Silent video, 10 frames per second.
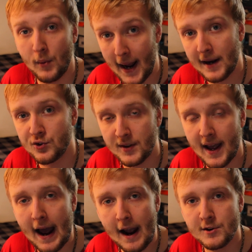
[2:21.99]
actually
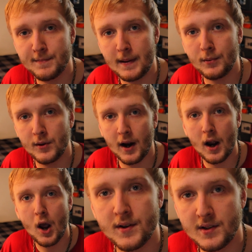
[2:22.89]
hires people there
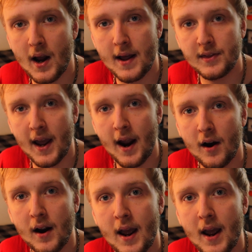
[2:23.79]
was not there.